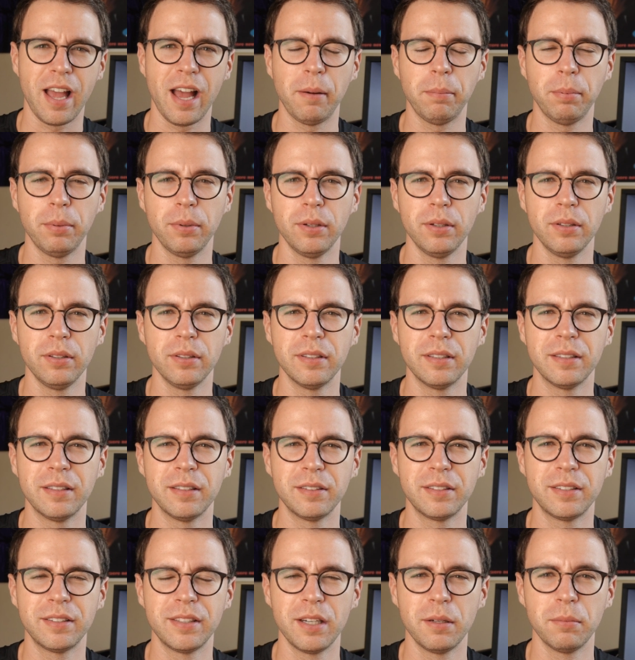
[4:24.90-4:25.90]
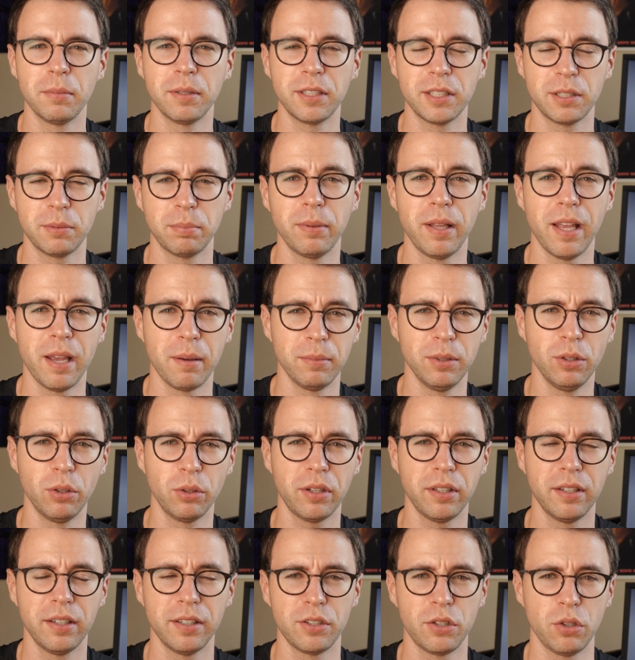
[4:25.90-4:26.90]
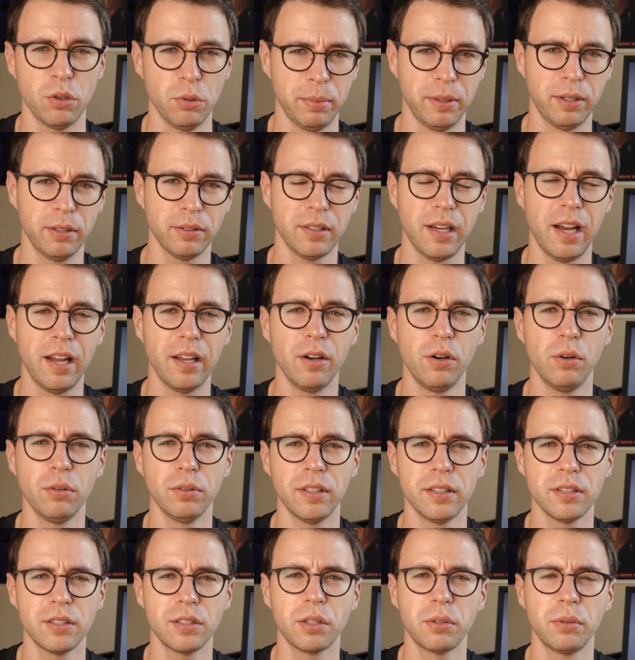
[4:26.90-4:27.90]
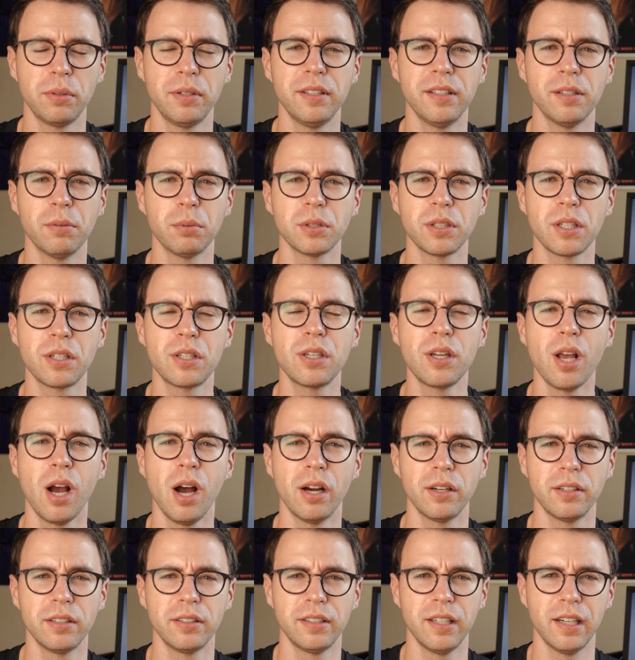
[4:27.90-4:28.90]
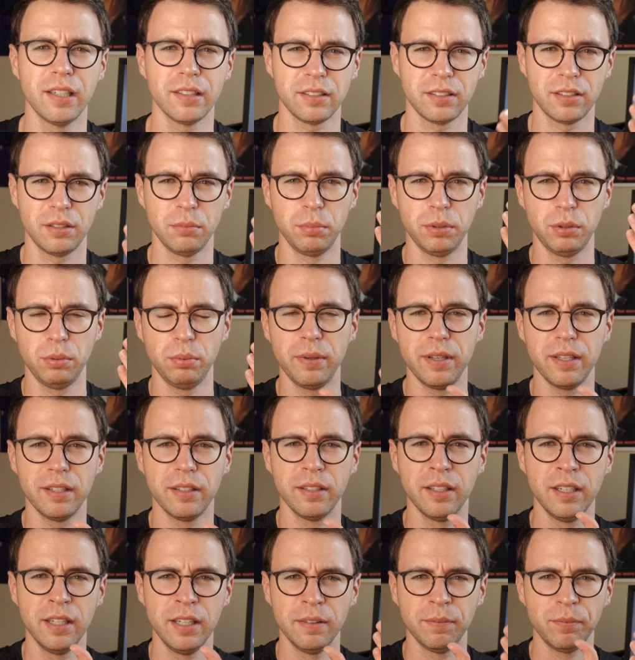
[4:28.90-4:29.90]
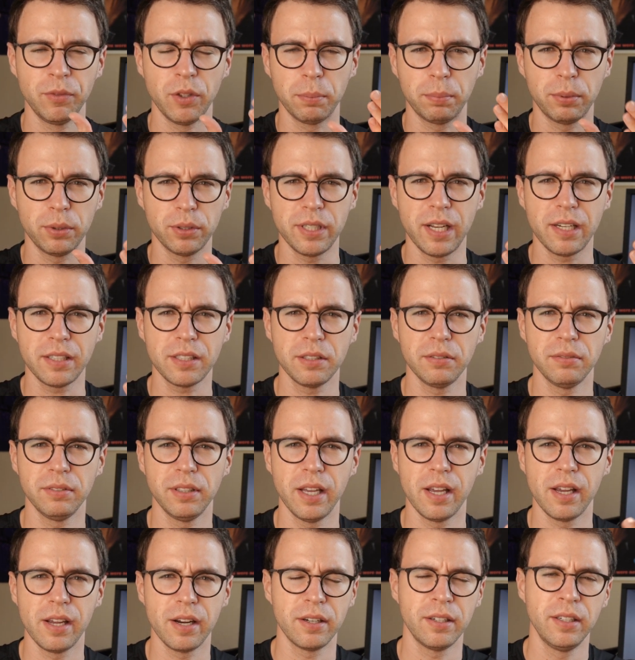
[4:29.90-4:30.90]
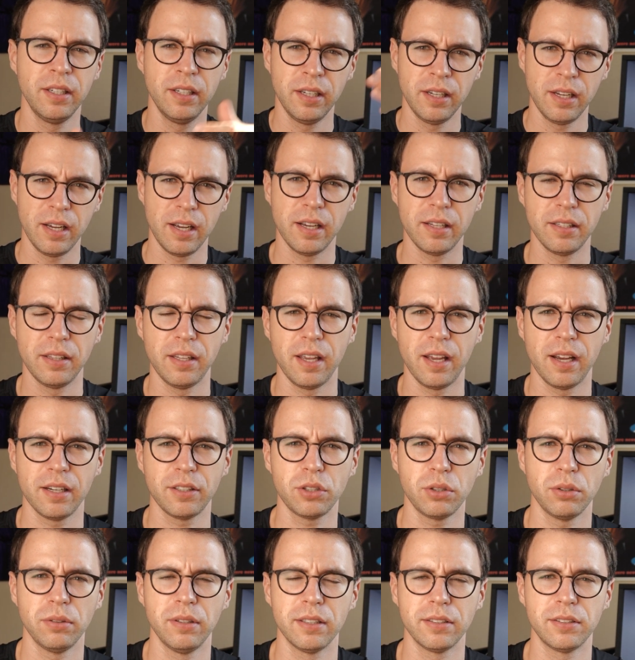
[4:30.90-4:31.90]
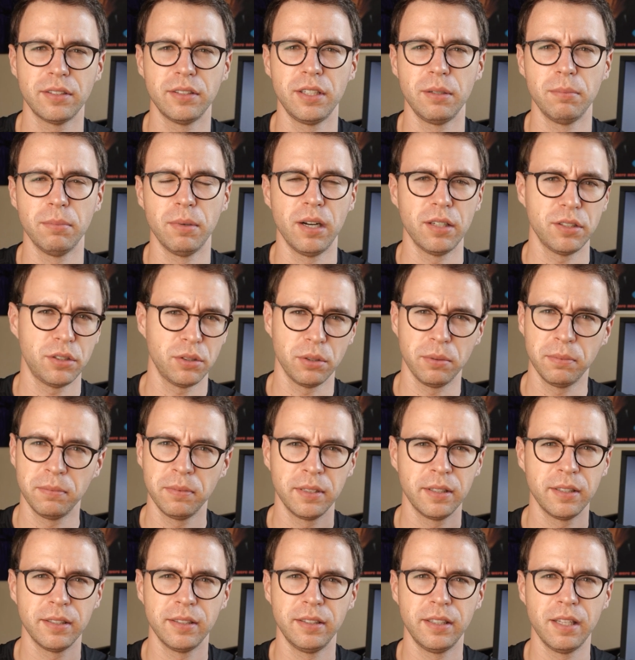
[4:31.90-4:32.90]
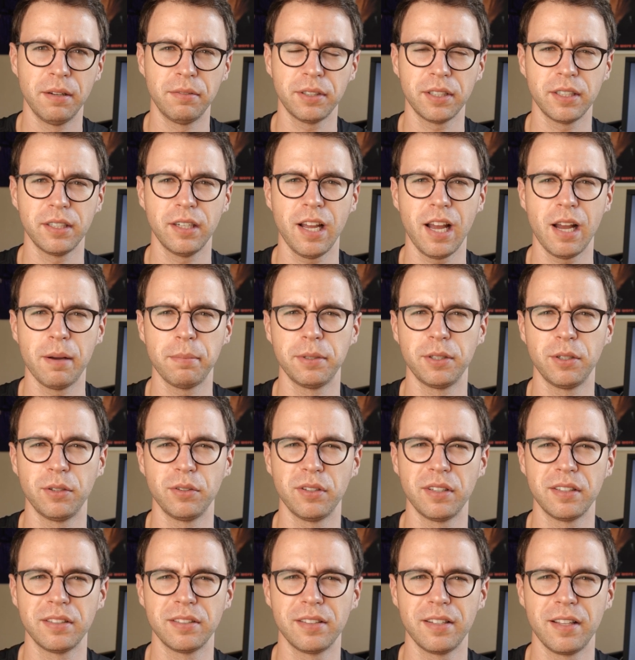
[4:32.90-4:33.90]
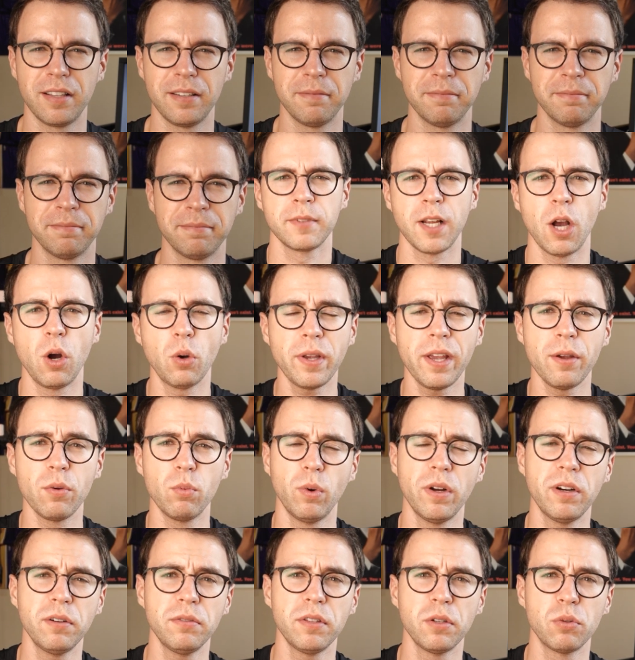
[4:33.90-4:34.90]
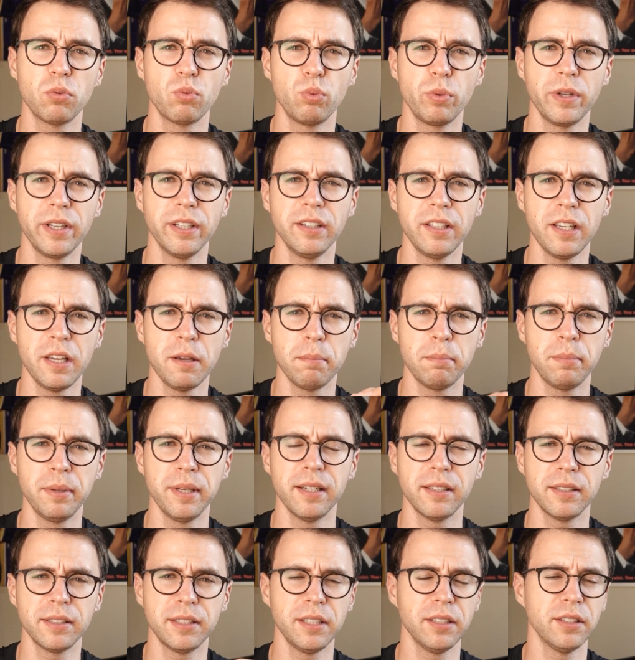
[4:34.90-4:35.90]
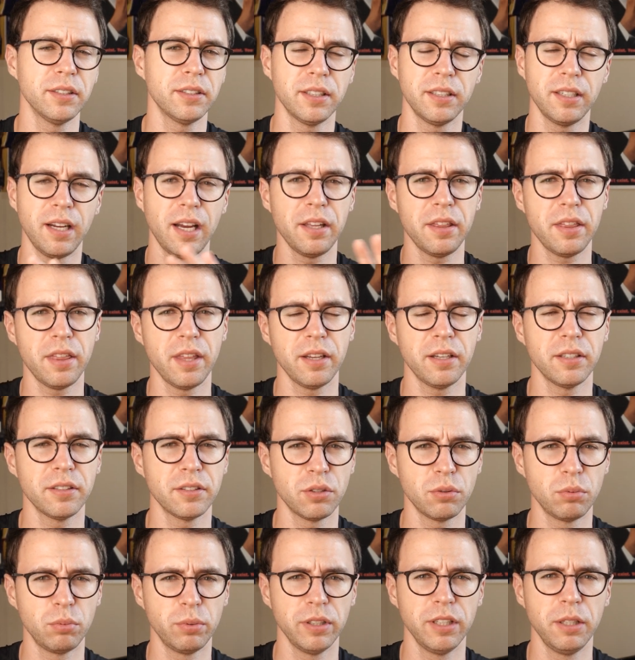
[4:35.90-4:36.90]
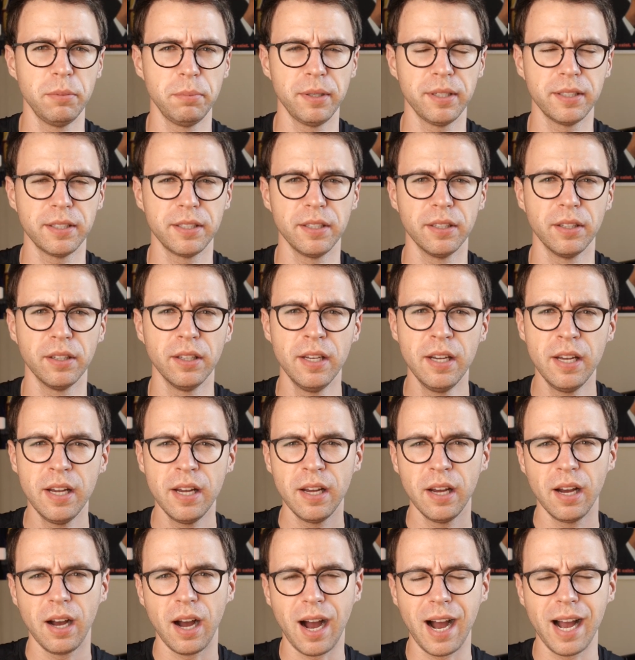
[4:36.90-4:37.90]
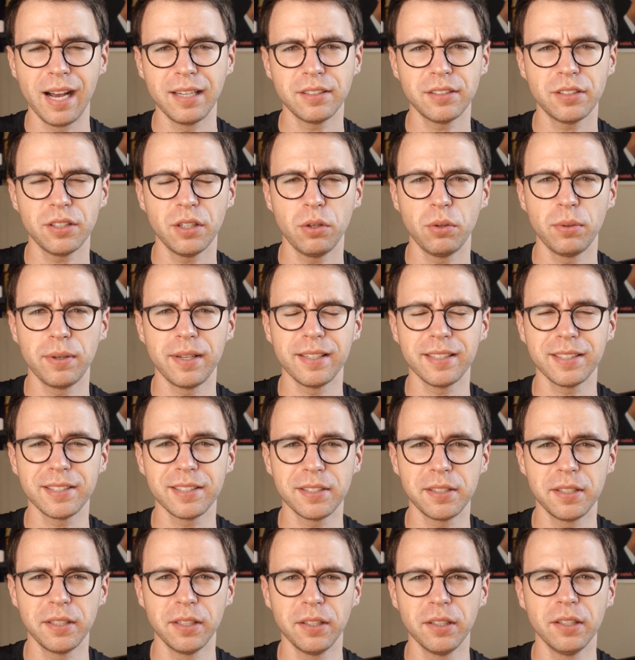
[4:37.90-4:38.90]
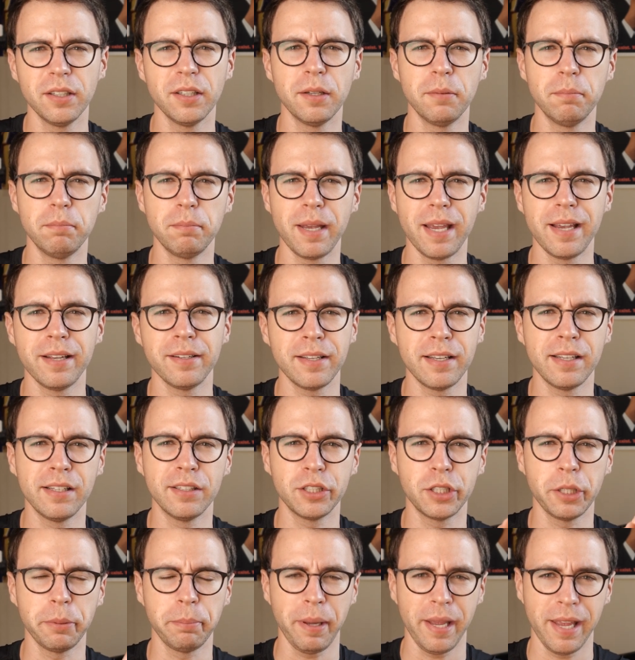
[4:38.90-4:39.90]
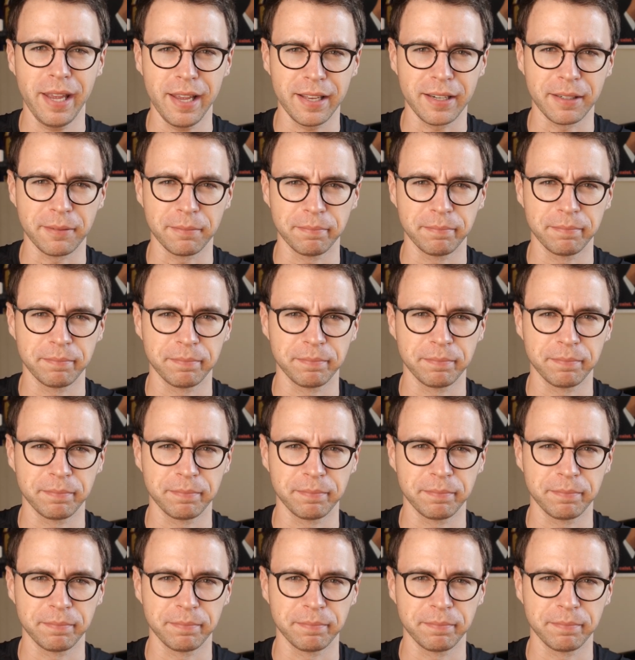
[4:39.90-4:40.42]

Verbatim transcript: Apple Cinema Display, I'm looking at you because I own that screen. There was a ton of dust between the protective layer and the actual LCD module. Never gonna happen on this thing. Okay, one of the really big deals, and I think it's a really big deal, Eizo is still made in Japan.